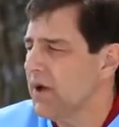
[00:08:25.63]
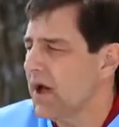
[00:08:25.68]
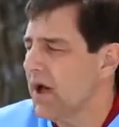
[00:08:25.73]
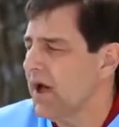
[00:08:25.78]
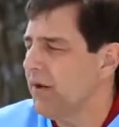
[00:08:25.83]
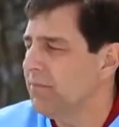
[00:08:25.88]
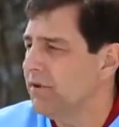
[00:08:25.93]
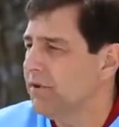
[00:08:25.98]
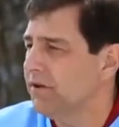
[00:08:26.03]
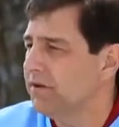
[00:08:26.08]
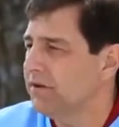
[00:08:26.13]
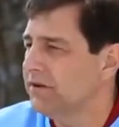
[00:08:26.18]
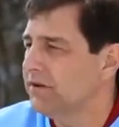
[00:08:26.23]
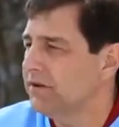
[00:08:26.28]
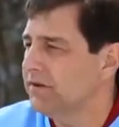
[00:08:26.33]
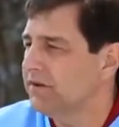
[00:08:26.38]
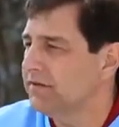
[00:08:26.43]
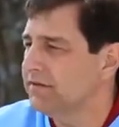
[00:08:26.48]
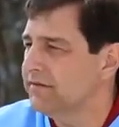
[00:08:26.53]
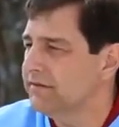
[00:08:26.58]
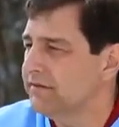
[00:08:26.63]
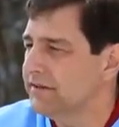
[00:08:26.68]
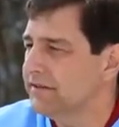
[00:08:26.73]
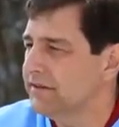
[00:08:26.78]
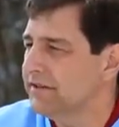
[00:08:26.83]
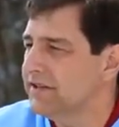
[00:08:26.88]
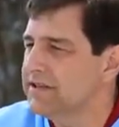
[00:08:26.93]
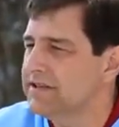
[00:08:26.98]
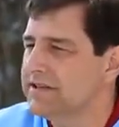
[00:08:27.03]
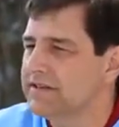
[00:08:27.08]
popular,
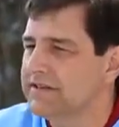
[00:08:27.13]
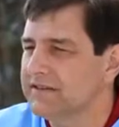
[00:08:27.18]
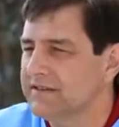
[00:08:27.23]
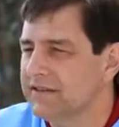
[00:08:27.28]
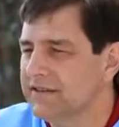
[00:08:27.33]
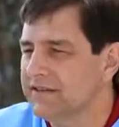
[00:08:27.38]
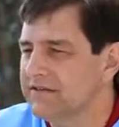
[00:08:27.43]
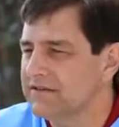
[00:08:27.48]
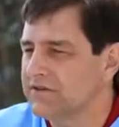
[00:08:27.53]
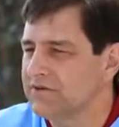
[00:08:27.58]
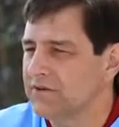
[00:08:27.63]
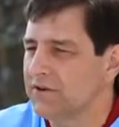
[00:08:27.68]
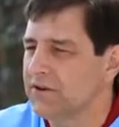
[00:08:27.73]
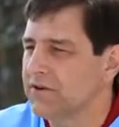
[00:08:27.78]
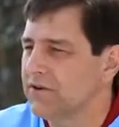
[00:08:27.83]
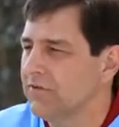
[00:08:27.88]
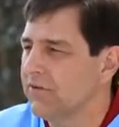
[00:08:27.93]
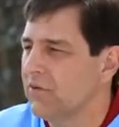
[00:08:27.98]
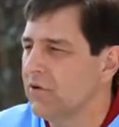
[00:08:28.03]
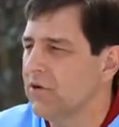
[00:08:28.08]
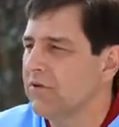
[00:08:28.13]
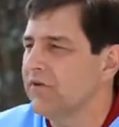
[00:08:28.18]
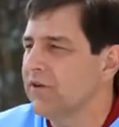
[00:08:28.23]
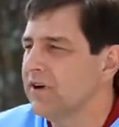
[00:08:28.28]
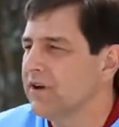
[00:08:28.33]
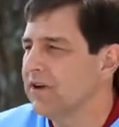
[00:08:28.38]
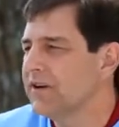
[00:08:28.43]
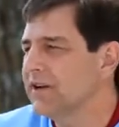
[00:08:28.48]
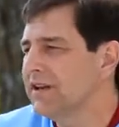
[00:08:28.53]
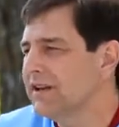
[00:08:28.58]
at least it's sort of at the
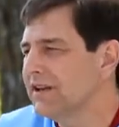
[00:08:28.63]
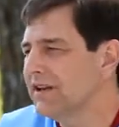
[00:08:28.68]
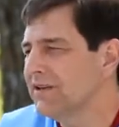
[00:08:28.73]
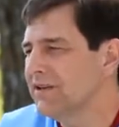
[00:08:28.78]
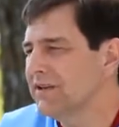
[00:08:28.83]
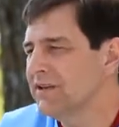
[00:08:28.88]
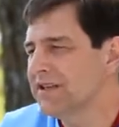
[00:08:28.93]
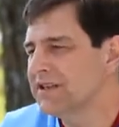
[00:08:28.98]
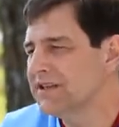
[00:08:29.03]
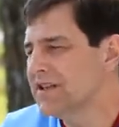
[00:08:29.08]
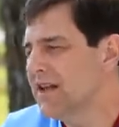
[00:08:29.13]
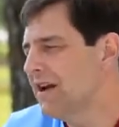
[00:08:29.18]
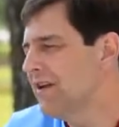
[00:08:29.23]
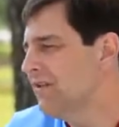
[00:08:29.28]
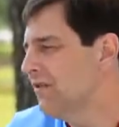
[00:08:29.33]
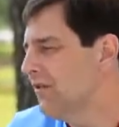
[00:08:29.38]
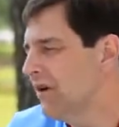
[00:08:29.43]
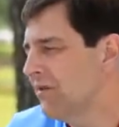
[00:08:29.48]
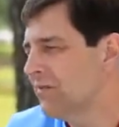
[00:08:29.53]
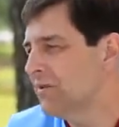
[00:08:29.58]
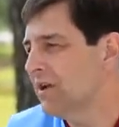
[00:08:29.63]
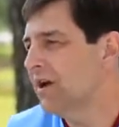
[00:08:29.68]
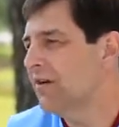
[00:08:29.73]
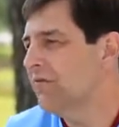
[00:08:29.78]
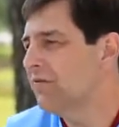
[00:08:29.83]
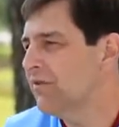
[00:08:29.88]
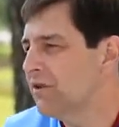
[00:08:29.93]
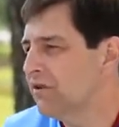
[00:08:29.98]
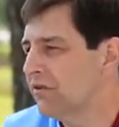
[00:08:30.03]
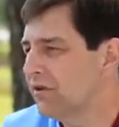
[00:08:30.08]
forefront, and then it's kind of dropped
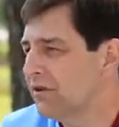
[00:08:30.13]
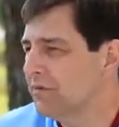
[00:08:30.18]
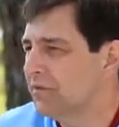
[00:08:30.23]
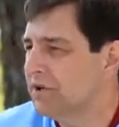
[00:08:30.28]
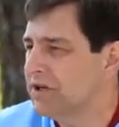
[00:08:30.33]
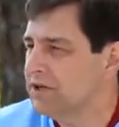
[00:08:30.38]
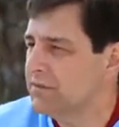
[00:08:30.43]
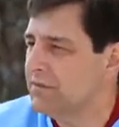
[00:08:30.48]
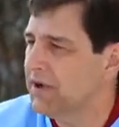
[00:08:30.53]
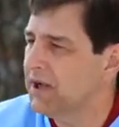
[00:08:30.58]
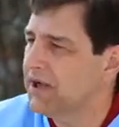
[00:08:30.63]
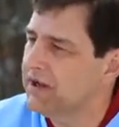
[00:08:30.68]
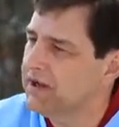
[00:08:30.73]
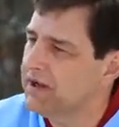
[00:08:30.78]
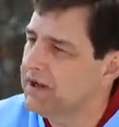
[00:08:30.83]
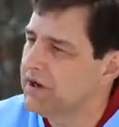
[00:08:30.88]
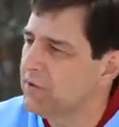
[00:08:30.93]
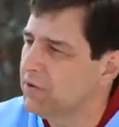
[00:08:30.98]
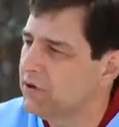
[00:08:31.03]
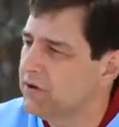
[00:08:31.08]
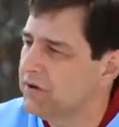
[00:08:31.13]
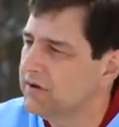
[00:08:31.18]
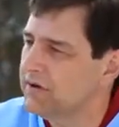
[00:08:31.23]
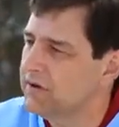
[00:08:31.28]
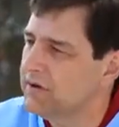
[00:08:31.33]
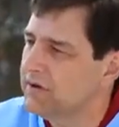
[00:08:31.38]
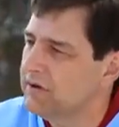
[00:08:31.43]
off. We don't hear much about it anymore.